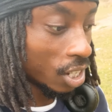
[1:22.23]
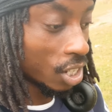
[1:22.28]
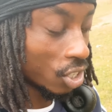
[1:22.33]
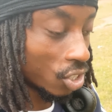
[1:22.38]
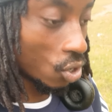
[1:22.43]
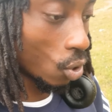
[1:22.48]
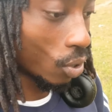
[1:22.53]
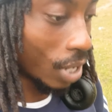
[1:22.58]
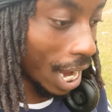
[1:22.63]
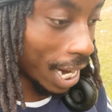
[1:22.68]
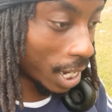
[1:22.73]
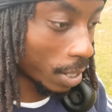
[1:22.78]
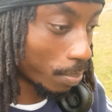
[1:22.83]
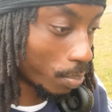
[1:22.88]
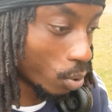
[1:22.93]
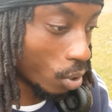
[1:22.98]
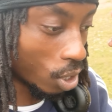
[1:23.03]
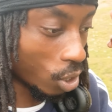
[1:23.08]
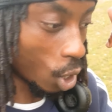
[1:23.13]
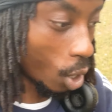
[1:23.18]
So that can
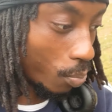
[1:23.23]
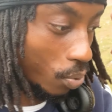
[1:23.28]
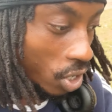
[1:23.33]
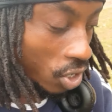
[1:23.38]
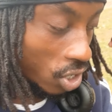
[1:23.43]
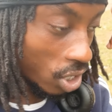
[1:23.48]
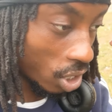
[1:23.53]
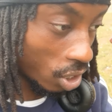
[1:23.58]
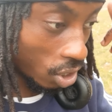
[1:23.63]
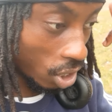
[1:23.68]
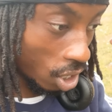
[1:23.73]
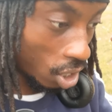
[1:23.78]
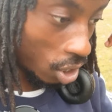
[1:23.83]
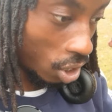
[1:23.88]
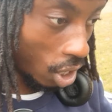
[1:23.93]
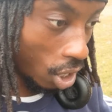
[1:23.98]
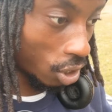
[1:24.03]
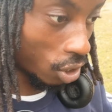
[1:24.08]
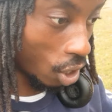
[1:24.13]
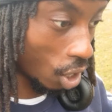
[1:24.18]
put a lot of pressure
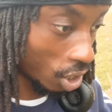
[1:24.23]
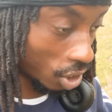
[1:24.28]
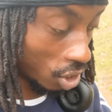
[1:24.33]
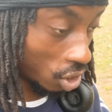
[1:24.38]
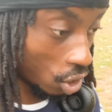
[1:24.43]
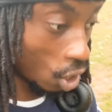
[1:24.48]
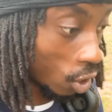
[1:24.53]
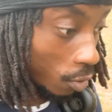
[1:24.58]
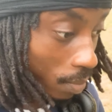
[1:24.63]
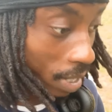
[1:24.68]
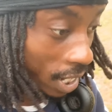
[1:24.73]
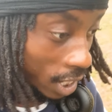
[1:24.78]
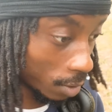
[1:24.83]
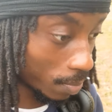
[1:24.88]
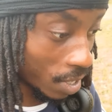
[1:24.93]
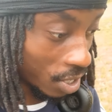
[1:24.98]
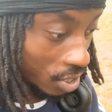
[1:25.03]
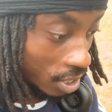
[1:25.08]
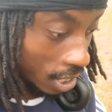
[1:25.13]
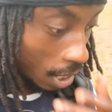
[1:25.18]
on us young men,
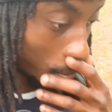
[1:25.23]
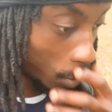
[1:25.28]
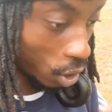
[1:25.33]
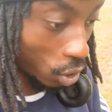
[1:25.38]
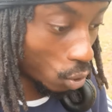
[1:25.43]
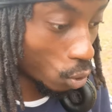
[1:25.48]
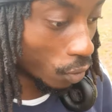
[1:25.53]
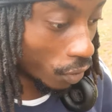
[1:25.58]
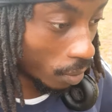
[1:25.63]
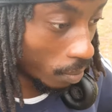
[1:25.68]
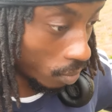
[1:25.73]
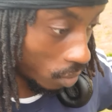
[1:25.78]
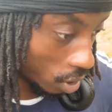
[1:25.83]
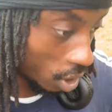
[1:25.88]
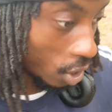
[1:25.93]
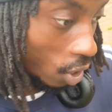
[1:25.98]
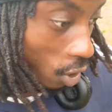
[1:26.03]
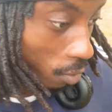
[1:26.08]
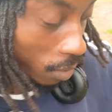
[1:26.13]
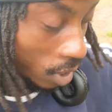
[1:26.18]
especially. I'm going to talk from the
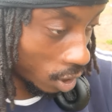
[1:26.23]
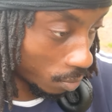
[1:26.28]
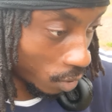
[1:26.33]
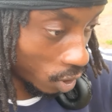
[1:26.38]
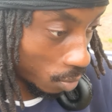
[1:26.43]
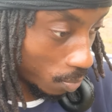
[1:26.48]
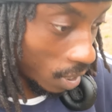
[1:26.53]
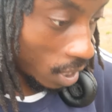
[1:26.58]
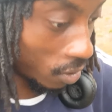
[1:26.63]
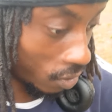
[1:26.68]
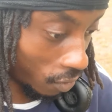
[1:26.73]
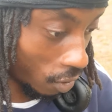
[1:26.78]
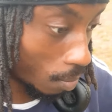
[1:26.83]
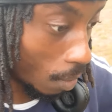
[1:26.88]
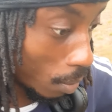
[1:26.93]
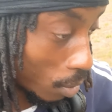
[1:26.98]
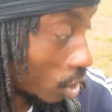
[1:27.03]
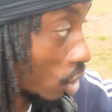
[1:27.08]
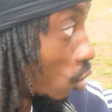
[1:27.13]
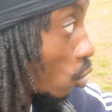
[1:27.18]
young man perspective. I'm
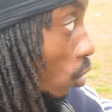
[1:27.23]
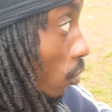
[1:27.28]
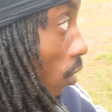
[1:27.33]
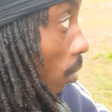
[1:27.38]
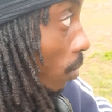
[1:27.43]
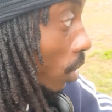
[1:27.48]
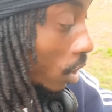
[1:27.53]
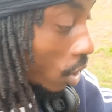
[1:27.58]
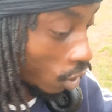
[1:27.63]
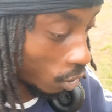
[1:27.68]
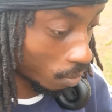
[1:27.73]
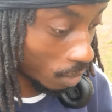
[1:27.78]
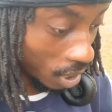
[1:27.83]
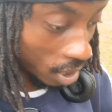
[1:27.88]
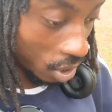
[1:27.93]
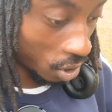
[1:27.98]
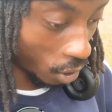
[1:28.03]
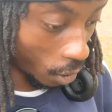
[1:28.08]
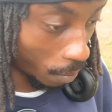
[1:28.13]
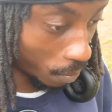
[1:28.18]
going to talk from the young
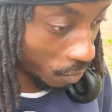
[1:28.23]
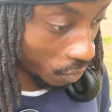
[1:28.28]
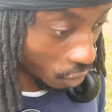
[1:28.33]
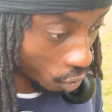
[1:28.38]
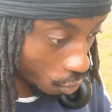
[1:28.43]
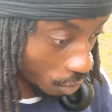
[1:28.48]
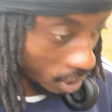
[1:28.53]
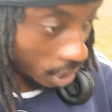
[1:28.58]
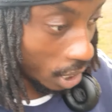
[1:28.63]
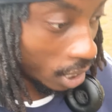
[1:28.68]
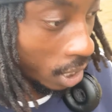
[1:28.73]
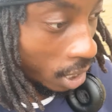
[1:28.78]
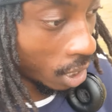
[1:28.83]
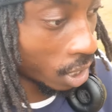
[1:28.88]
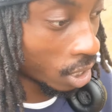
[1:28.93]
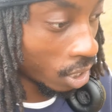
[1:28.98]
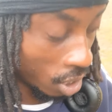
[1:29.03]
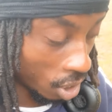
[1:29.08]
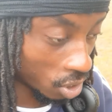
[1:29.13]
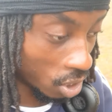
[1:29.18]
man's view, innit?
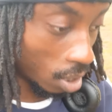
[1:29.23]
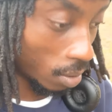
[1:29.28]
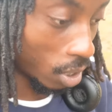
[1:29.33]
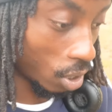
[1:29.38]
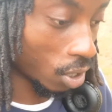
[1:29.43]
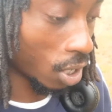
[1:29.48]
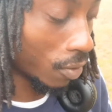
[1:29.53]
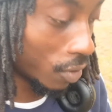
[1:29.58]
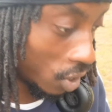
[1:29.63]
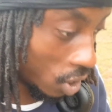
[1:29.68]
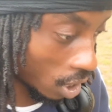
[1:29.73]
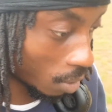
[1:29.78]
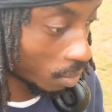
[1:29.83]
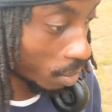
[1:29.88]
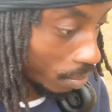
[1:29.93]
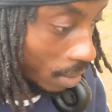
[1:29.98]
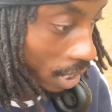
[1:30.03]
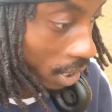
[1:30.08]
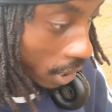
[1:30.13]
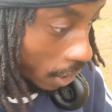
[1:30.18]
Because obviously I'm a
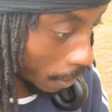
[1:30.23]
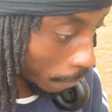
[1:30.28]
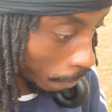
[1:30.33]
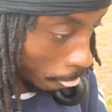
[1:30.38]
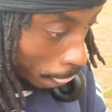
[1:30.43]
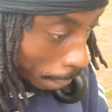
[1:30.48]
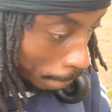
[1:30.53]
man, yeah.